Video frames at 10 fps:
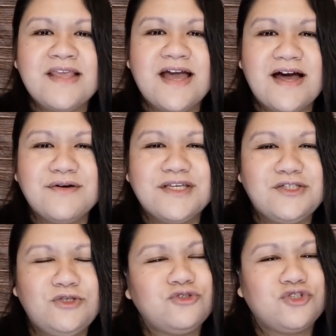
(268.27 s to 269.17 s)
How
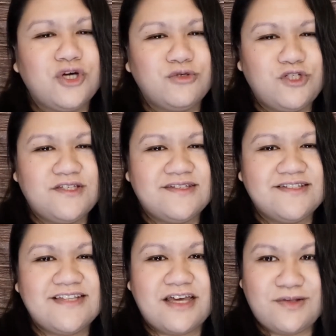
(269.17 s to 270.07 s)
can you show
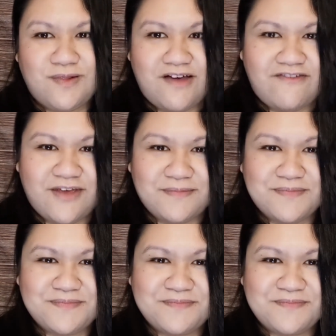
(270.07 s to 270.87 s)
Jesus that you love him?